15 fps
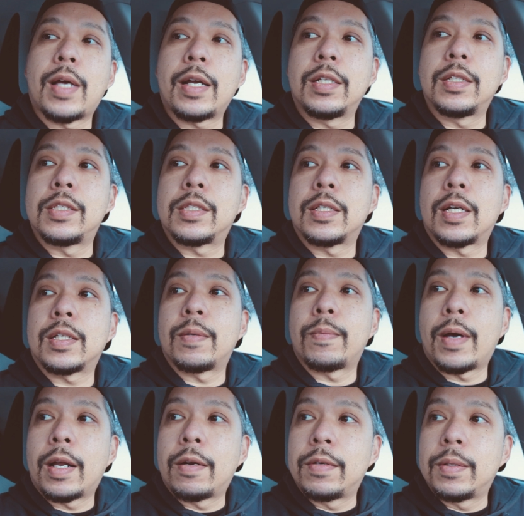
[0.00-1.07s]
I could disconnect the
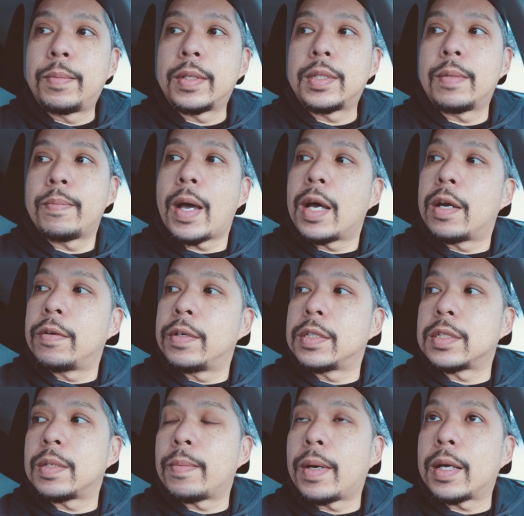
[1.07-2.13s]
battery, but the battery's
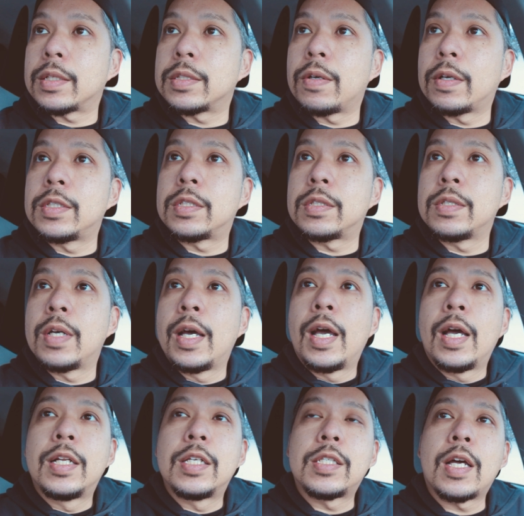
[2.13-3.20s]
in the back. So I just
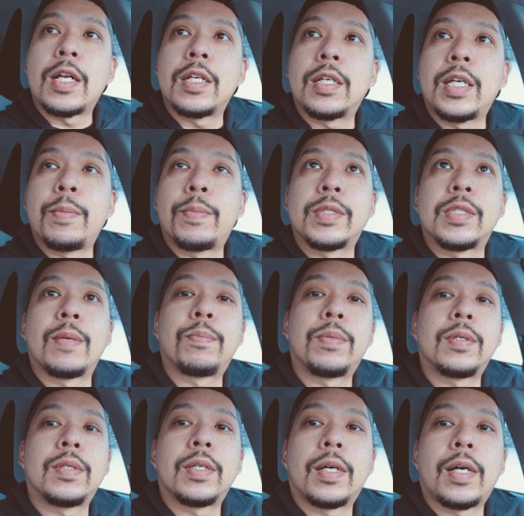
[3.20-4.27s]
decided to keep it simple.